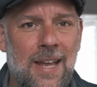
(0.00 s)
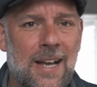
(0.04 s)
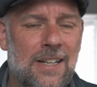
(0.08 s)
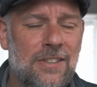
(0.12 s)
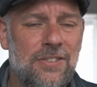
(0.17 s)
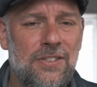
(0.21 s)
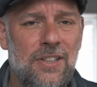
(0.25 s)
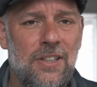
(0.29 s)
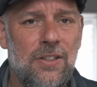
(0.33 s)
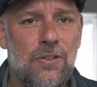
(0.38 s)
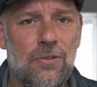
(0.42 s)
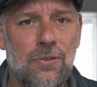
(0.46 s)
the
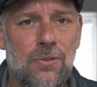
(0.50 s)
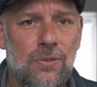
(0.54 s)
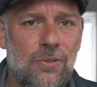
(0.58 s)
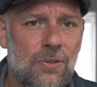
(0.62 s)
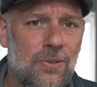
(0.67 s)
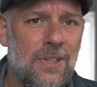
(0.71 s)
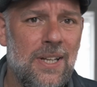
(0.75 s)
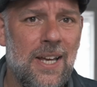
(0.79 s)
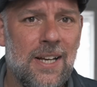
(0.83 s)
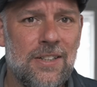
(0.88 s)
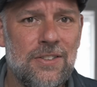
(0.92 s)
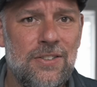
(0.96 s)
X-T2
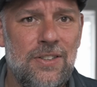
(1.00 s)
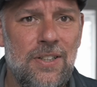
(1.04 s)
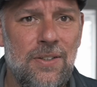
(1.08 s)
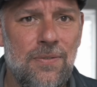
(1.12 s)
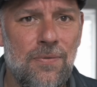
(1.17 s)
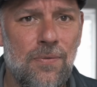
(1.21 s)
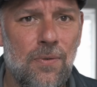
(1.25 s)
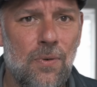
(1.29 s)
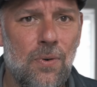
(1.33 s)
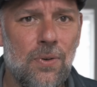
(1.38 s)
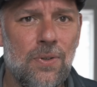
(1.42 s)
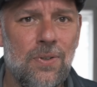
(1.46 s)
to the
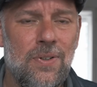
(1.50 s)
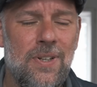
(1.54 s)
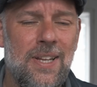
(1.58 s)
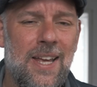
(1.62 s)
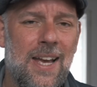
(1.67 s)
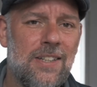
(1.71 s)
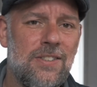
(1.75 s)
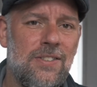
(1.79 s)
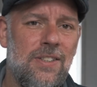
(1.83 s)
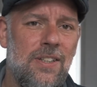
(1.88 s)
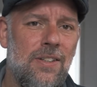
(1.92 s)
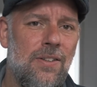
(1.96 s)
X-T4 to the
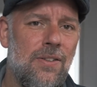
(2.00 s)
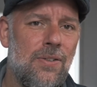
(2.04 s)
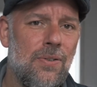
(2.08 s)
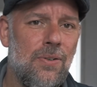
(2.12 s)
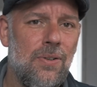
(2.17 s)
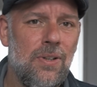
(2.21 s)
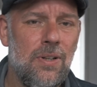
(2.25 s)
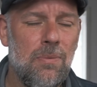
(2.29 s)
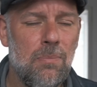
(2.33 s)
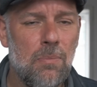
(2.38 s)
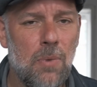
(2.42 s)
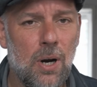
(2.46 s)

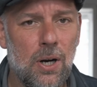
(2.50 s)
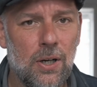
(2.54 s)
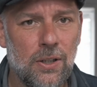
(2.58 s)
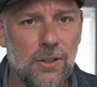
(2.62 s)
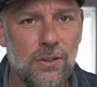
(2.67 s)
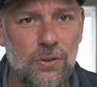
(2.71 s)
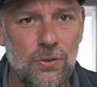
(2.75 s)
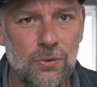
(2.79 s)
X-T30 Mark